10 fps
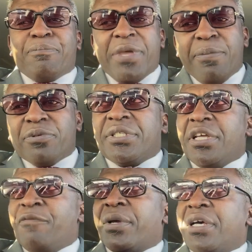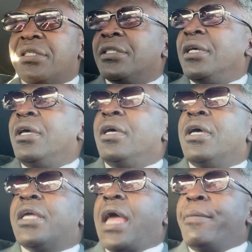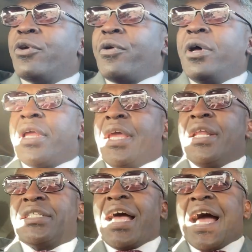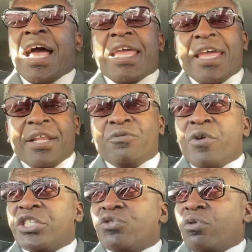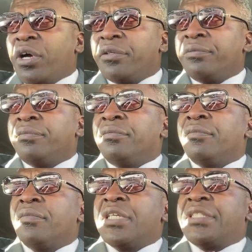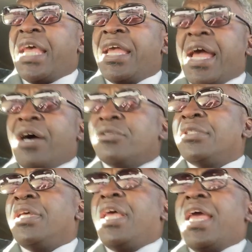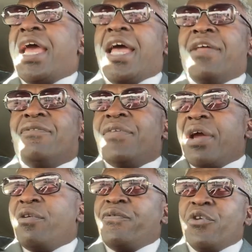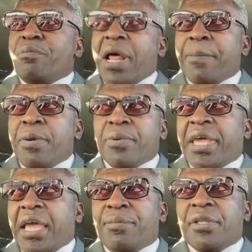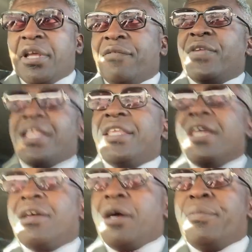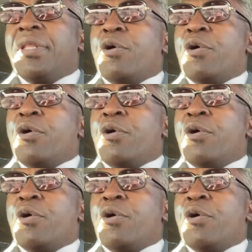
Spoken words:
people stuff because Capitol Grill, again, is a high-end restaurant, steakhouse, and very few black people came in there. If they did come in, they